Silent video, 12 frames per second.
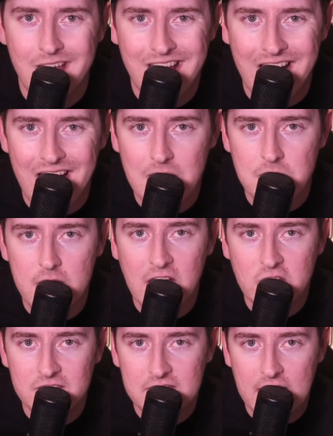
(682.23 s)
And then
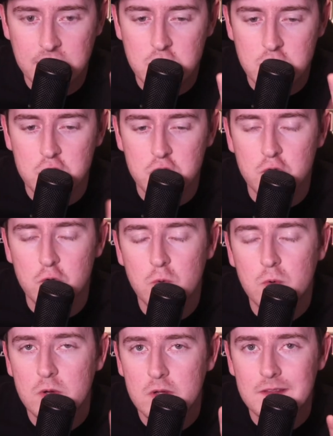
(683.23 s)
you've got the
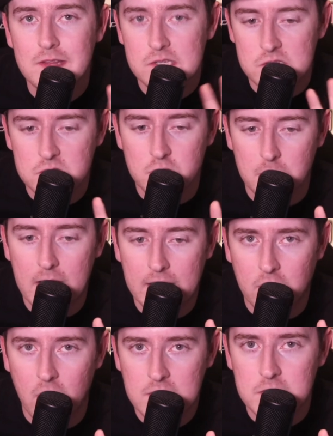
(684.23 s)
two, this is for my
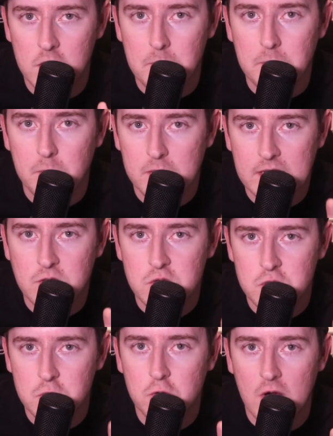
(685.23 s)
Criterion people, you got the
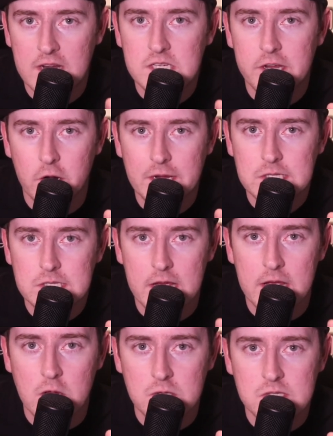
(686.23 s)
two Criterion
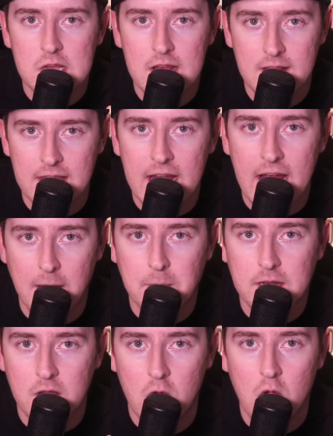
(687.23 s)
sales that happen.
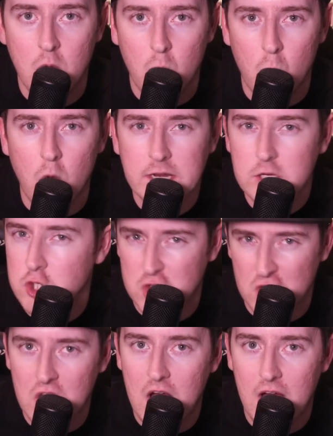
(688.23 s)
One in
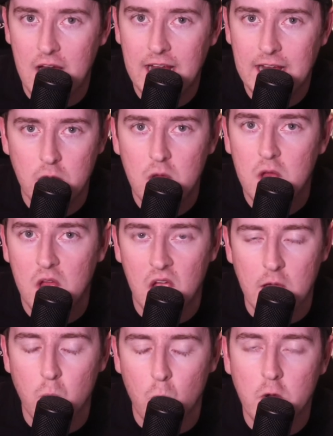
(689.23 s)
July
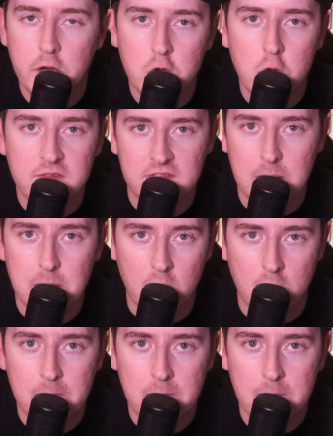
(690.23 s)
and one in November.